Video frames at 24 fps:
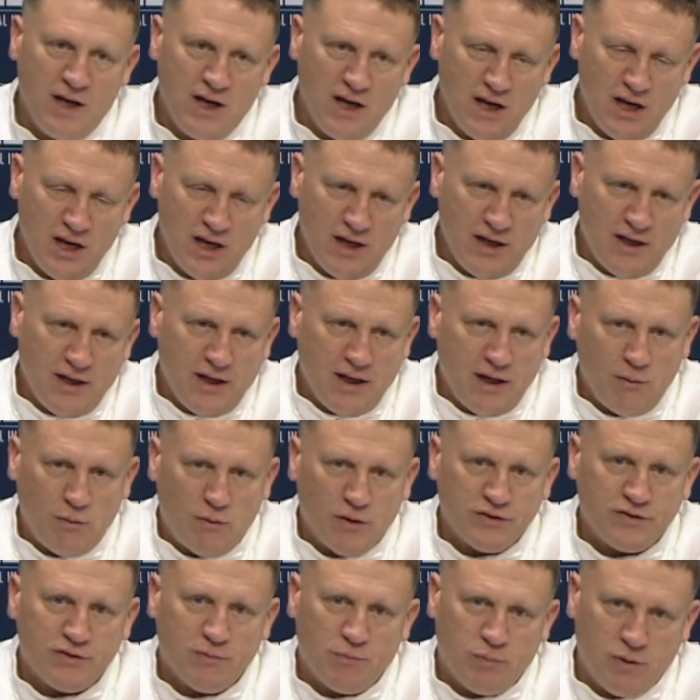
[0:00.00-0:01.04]
he wasn't
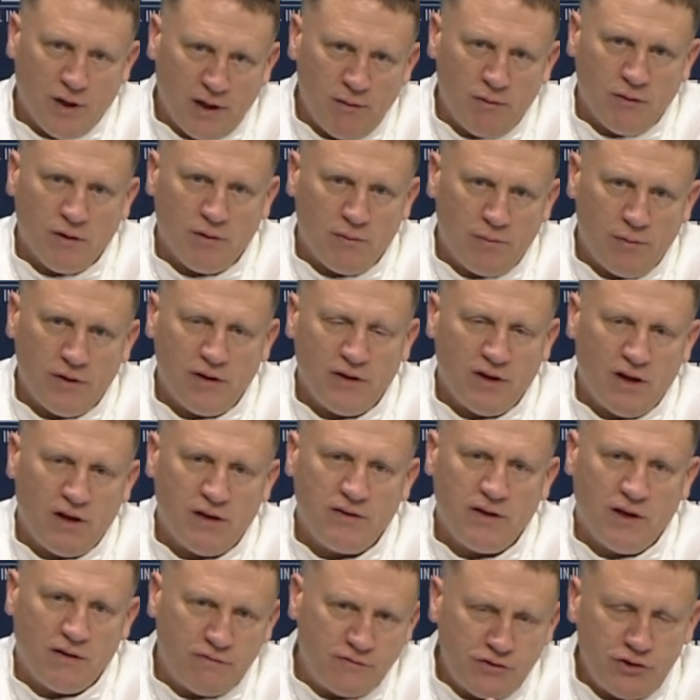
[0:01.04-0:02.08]
playing with a little bit enough
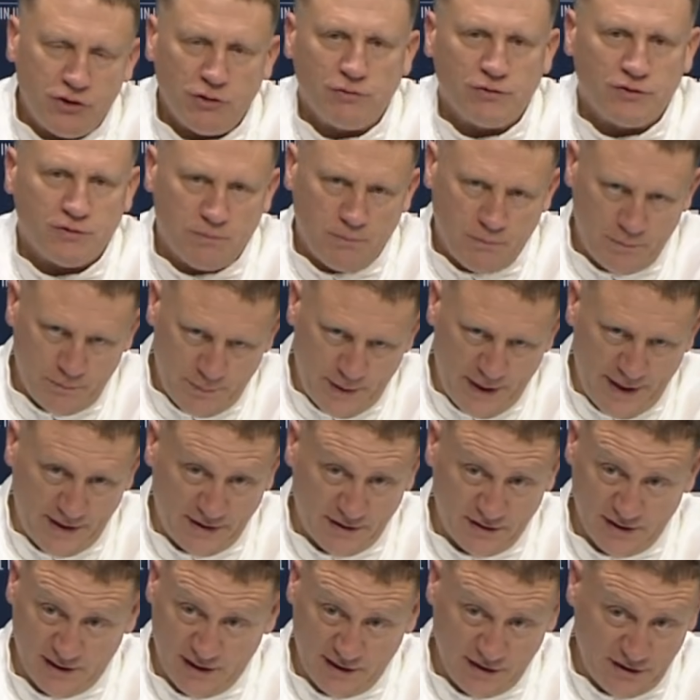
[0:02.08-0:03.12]
juice pace. And I
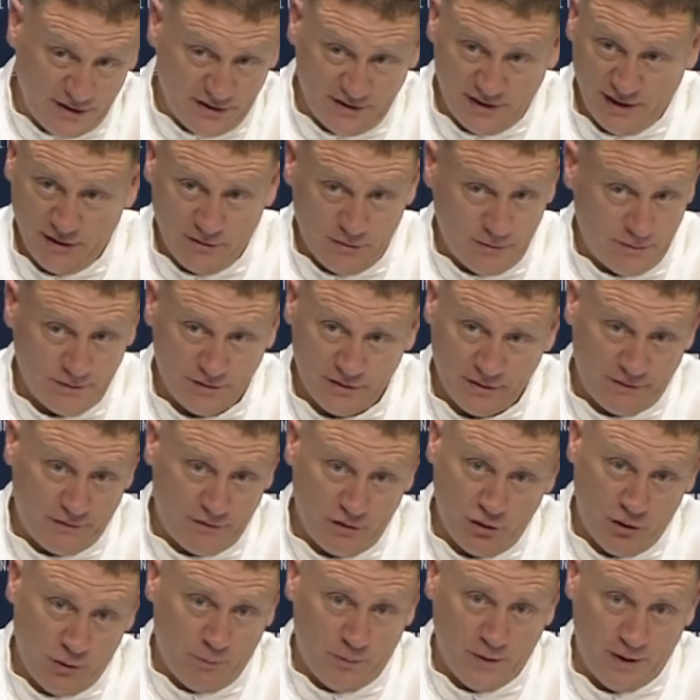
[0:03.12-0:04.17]
just said to him, if you don't
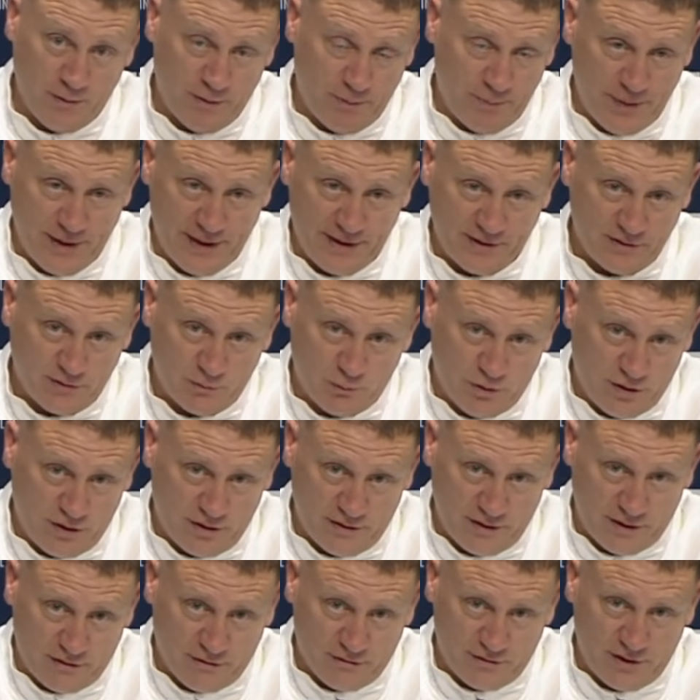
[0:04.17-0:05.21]
play with pace, what do you think your
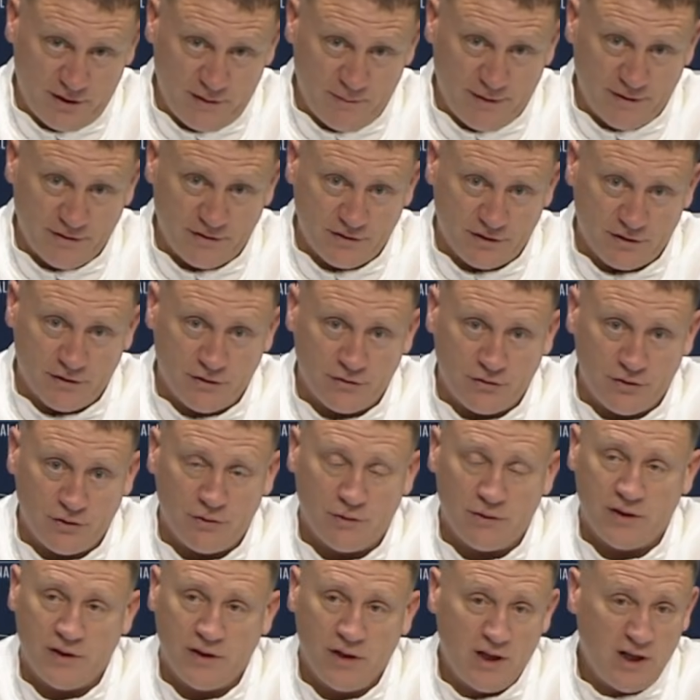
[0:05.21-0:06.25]
teammates are going to do? And
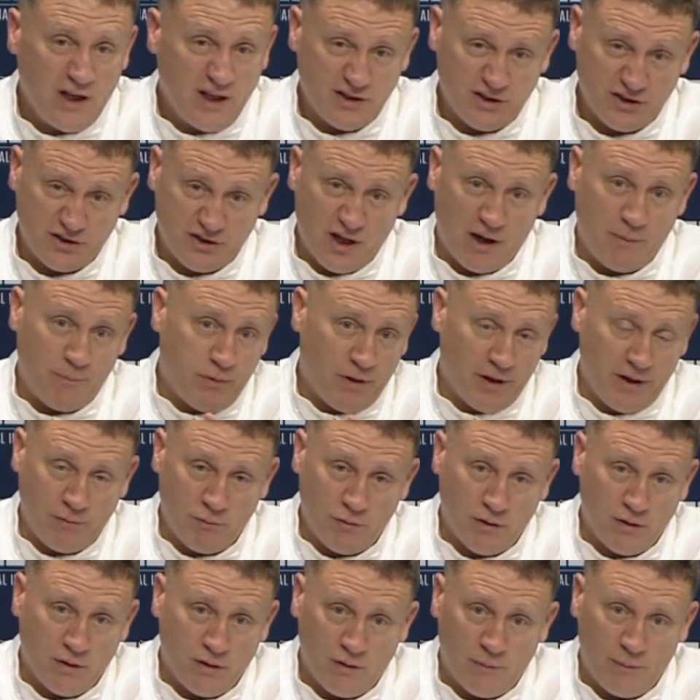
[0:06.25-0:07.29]
just thought played with a little
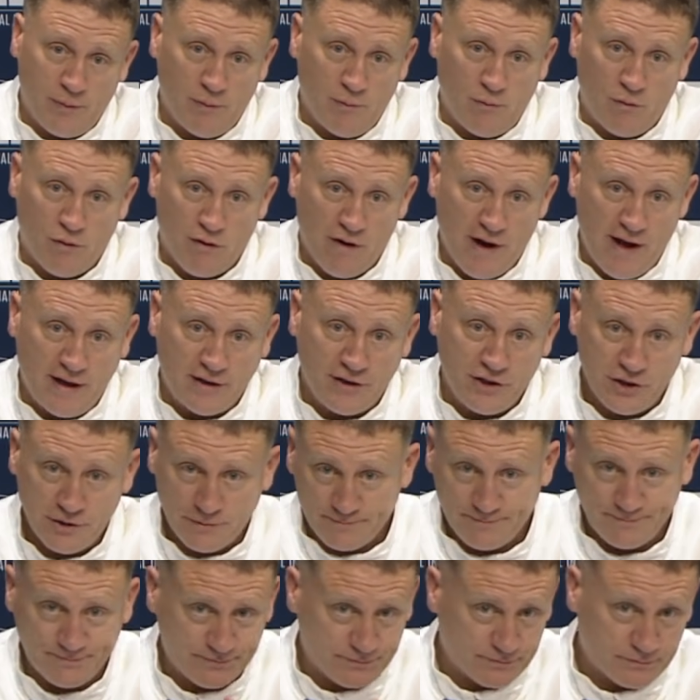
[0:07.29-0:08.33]
bit more edge,
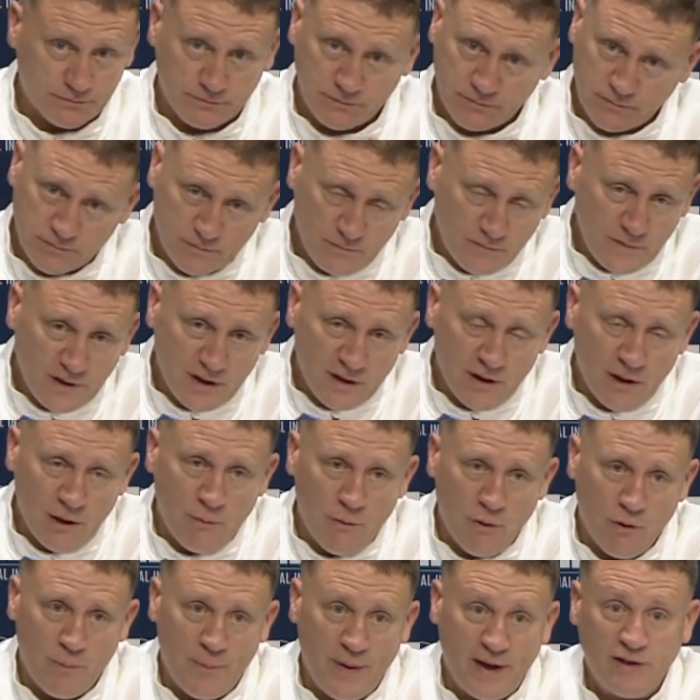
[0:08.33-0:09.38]
a little more
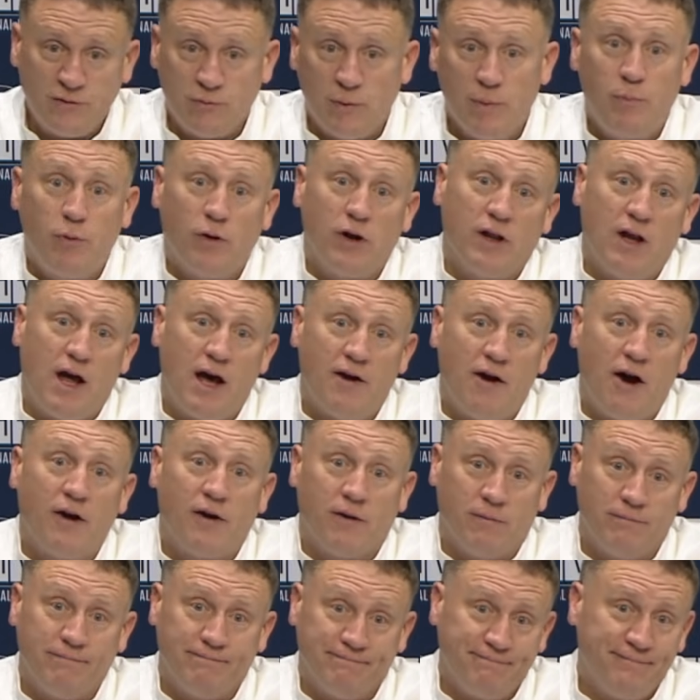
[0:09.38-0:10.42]
pace. We put a lot on him.
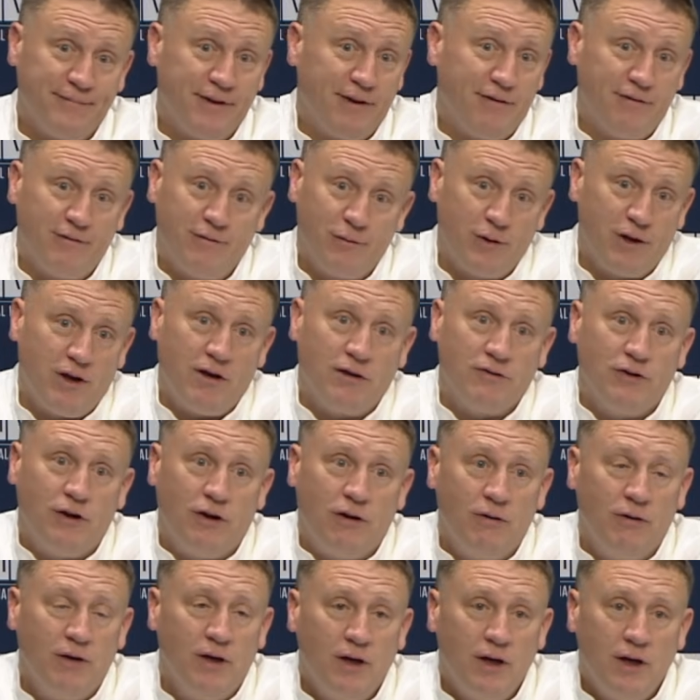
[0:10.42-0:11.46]
You know, we all know
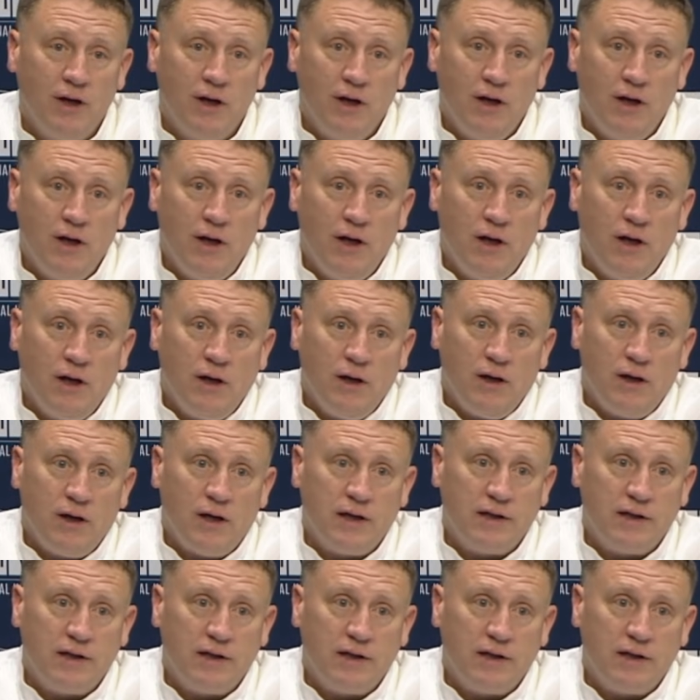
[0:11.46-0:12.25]
he's